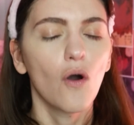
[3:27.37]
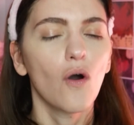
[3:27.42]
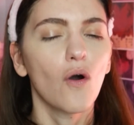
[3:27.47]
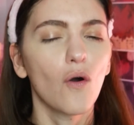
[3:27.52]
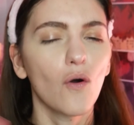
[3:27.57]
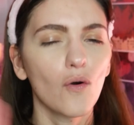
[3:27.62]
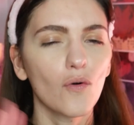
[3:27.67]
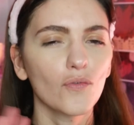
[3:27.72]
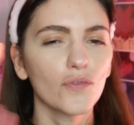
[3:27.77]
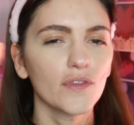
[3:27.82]

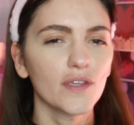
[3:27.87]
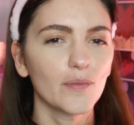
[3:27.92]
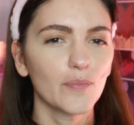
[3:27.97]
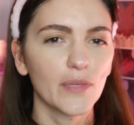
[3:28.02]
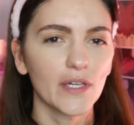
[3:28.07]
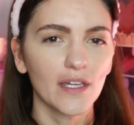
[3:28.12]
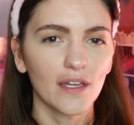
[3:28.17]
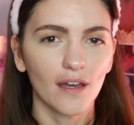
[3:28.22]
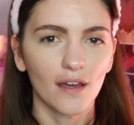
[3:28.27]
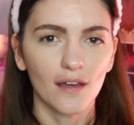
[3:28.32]
only
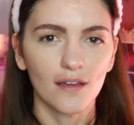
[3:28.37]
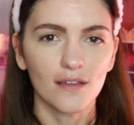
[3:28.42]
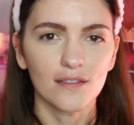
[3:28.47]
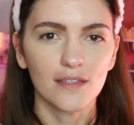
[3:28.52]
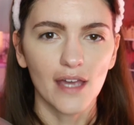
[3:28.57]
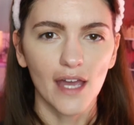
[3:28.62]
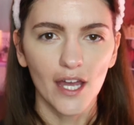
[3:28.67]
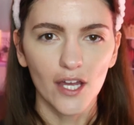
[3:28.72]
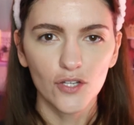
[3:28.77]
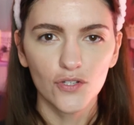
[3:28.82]
because
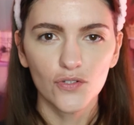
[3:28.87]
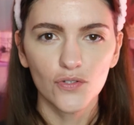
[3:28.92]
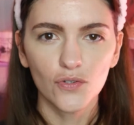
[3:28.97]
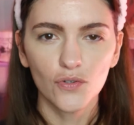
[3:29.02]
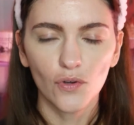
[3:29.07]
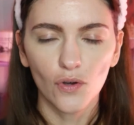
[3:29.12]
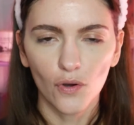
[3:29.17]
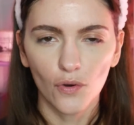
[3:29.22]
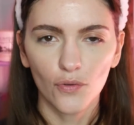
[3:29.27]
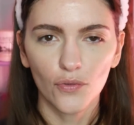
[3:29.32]
as you
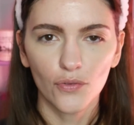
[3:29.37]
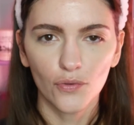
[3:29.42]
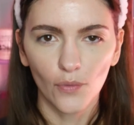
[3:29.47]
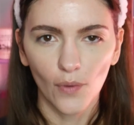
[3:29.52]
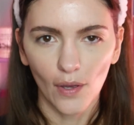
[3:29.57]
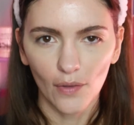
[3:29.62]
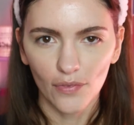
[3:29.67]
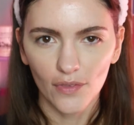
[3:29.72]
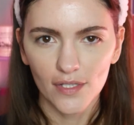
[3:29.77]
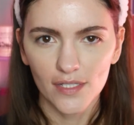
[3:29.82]
go
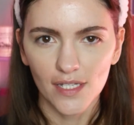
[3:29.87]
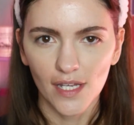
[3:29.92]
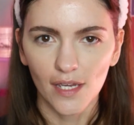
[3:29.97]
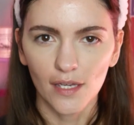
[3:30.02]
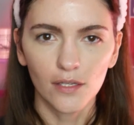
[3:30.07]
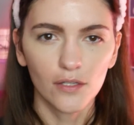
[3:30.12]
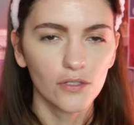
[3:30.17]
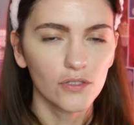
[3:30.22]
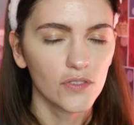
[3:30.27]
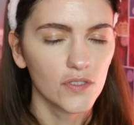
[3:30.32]
throughout the day,
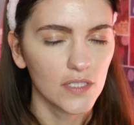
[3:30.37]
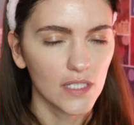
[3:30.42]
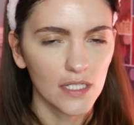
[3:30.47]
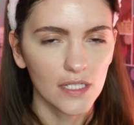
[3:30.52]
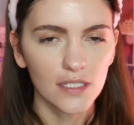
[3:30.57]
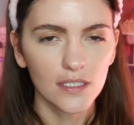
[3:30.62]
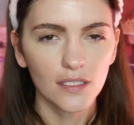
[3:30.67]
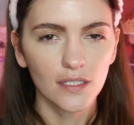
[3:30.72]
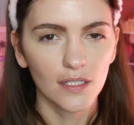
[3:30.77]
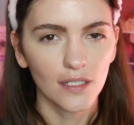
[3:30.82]
your skin
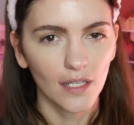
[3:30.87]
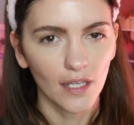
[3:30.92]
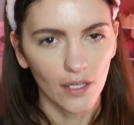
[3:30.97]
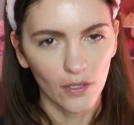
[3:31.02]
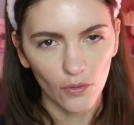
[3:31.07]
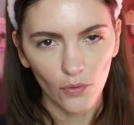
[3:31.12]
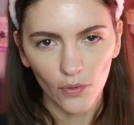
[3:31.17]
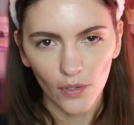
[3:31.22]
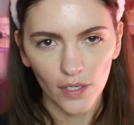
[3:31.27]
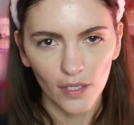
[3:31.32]
is going to
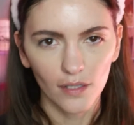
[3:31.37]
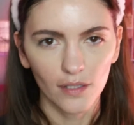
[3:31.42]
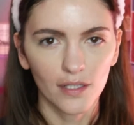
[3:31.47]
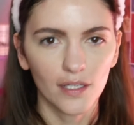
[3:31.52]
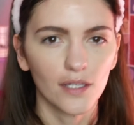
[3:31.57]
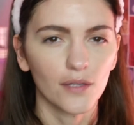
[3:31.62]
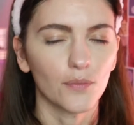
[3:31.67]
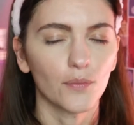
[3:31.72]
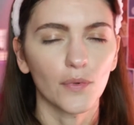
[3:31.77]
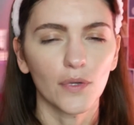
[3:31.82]
get
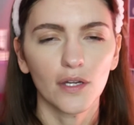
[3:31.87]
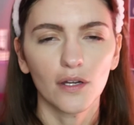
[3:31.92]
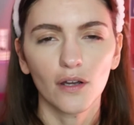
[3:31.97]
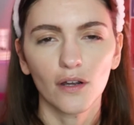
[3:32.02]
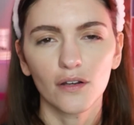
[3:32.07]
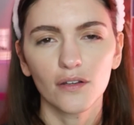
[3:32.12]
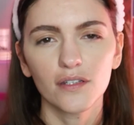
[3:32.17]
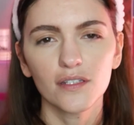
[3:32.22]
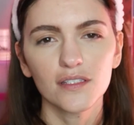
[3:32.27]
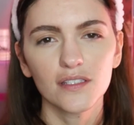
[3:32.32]
oily
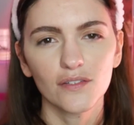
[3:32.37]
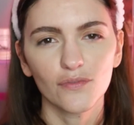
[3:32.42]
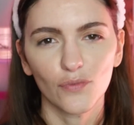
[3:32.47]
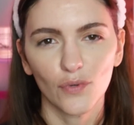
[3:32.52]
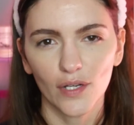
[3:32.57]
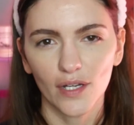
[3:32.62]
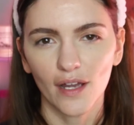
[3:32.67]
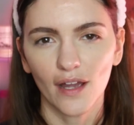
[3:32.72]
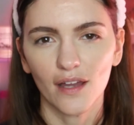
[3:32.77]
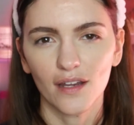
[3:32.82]
regardless of
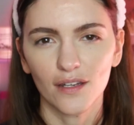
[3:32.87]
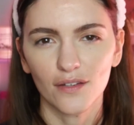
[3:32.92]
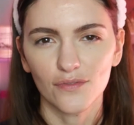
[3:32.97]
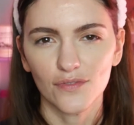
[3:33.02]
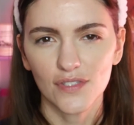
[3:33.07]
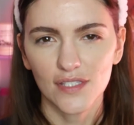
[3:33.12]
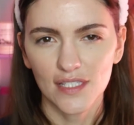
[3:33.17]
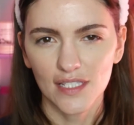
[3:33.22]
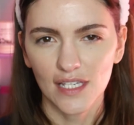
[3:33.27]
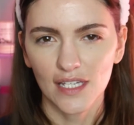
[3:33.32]
what kind of
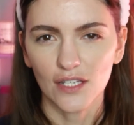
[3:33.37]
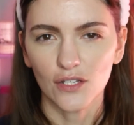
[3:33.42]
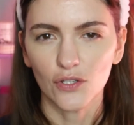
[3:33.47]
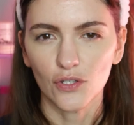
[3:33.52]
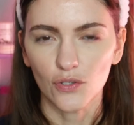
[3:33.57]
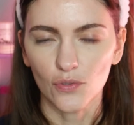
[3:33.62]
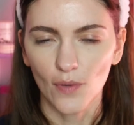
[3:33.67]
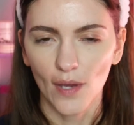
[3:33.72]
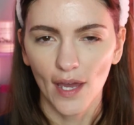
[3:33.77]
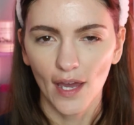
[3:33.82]
skin
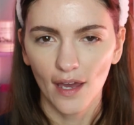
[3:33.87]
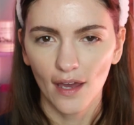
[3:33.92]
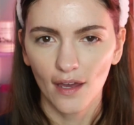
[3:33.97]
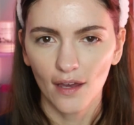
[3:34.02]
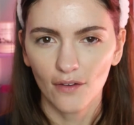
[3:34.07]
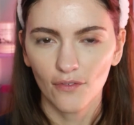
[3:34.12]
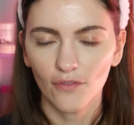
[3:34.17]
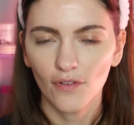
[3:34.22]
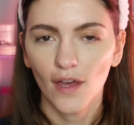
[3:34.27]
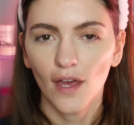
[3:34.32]
you
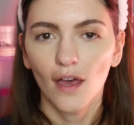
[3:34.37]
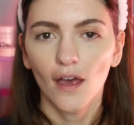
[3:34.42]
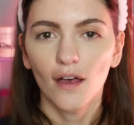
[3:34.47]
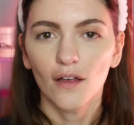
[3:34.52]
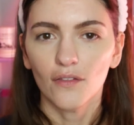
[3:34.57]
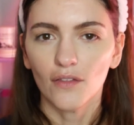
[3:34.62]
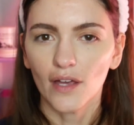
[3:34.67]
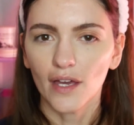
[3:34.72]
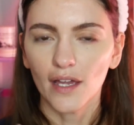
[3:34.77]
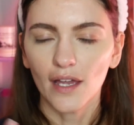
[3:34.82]
have.
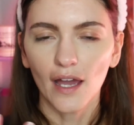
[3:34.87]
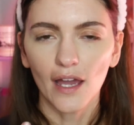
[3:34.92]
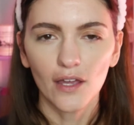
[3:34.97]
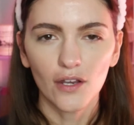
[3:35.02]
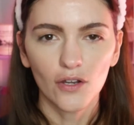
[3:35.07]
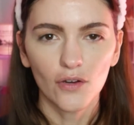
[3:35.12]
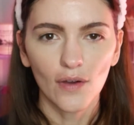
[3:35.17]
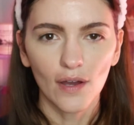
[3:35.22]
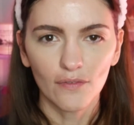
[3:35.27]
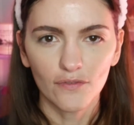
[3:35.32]
Like, I
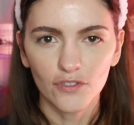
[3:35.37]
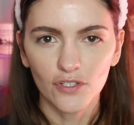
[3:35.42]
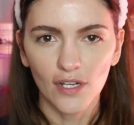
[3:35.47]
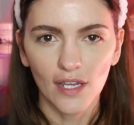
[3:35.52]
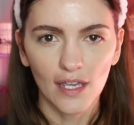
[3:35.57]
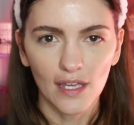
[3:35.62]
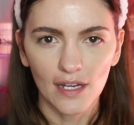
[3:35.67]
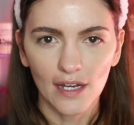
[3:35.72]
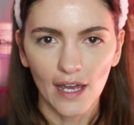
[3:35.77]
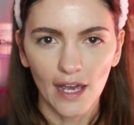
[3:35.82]
know after
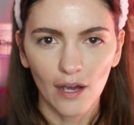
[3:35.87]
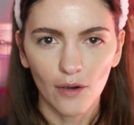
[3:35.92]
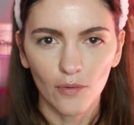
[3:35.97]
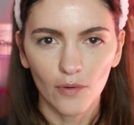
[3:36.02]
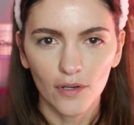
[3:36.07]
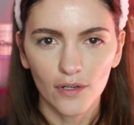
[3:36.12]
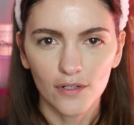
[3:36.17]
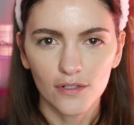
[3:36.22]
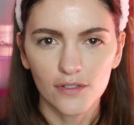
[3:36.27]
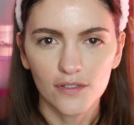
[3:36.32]
8
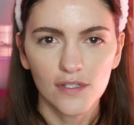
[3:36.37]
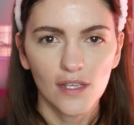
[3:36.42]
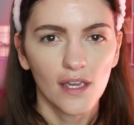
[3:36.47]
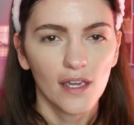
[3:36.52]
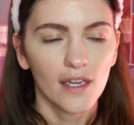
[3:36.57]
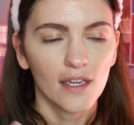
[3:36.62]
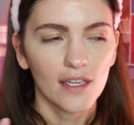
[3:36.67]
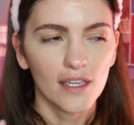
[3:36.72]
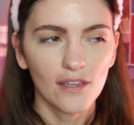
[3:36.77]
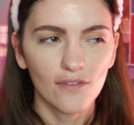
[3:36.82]
hours,
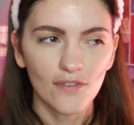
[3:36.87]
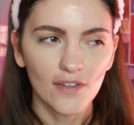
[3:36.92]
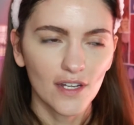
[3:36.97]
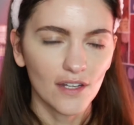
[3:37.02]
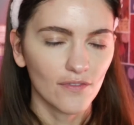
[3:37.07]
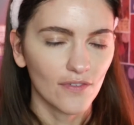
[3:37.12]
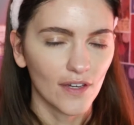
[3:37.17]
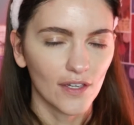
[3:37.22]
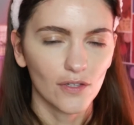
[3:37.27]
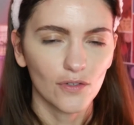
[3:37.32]
even
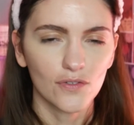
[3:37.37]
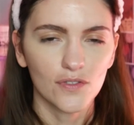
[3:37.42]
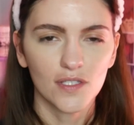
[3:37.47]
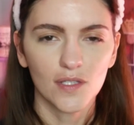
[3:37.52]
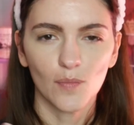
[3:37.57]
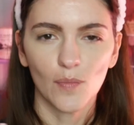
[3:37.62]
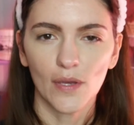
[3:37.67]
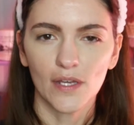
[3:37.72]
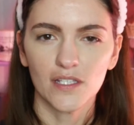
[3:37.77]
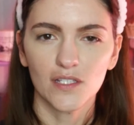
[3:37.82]
if I used the
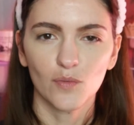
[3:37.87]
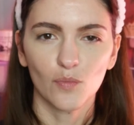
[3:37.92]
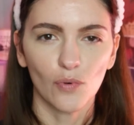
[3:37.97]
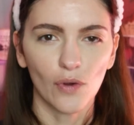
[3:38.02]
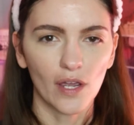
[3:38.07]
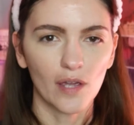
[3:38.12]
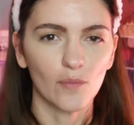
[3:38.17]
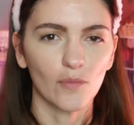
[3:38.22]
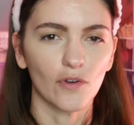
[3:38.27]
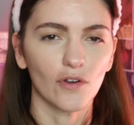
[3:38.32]
best
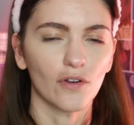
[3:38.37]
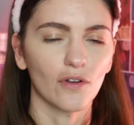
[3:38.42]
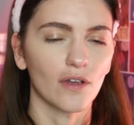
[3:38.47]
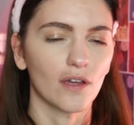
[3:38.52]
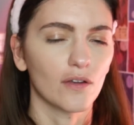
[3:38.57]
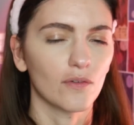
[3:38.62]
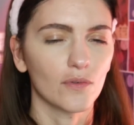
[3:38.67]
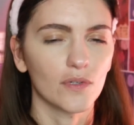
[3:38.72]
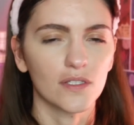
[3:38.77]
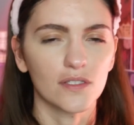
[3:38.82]
primer
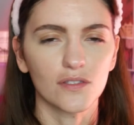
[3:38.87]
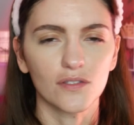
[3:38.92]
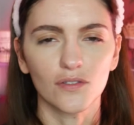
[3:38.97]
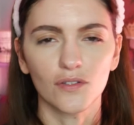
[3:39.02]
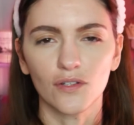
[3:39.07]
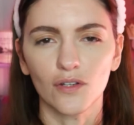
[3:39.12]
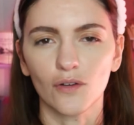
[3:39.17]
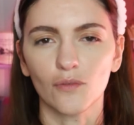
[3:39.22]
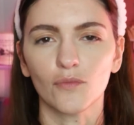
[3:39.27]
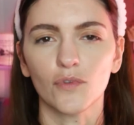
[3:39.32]
and was, you
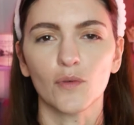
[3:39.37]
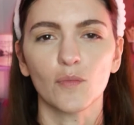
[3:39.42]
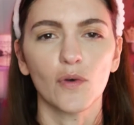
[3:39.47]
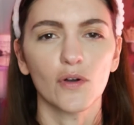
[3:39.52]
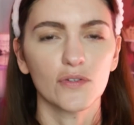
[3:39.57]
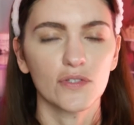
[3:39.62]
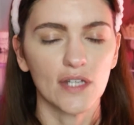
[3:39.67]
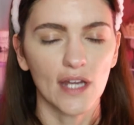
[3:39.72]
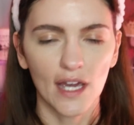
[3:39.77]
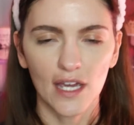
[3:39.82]
know, the
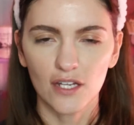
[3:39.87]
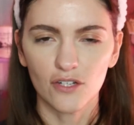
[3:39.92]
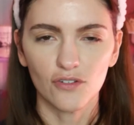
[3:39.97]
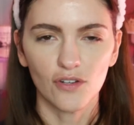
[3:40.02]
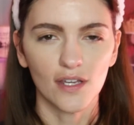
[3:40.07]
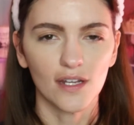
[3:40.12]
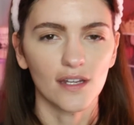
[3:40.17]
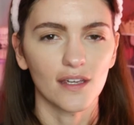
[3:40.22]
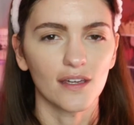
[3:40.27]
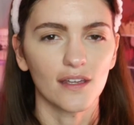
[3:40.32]
most
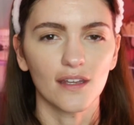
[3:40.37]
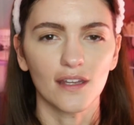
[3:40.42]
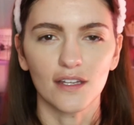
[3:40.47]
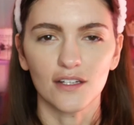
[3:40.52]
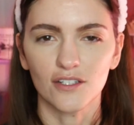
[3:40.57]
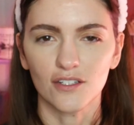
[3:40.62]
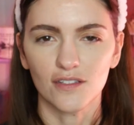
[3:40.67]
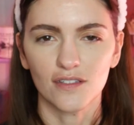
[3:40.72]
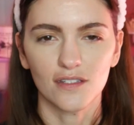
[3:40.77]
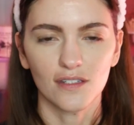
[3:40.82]
hydrated and
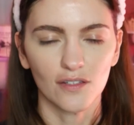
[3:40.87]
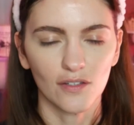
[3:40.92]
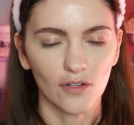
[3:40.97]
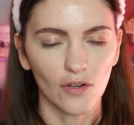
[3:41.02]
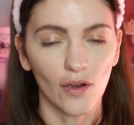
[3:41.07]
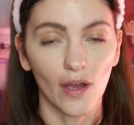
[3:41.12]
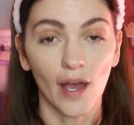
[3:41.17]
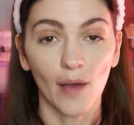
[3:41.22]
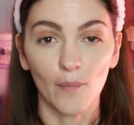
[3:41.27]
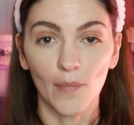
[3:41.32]
just, you know,
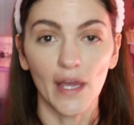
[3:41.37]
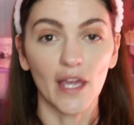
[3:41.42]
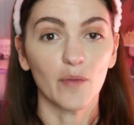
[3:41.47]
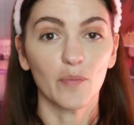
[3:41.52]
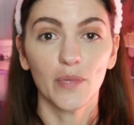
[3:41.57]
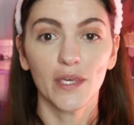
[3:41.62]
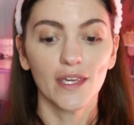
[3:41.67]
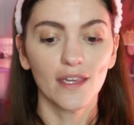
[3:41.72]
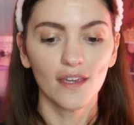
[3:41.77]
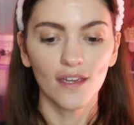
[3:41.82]
at my
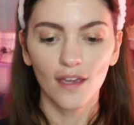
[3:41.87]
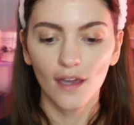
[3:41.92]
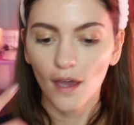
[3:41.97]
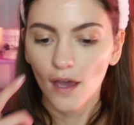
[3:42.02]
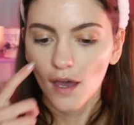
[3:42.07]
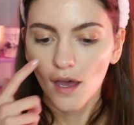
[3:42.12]
peak,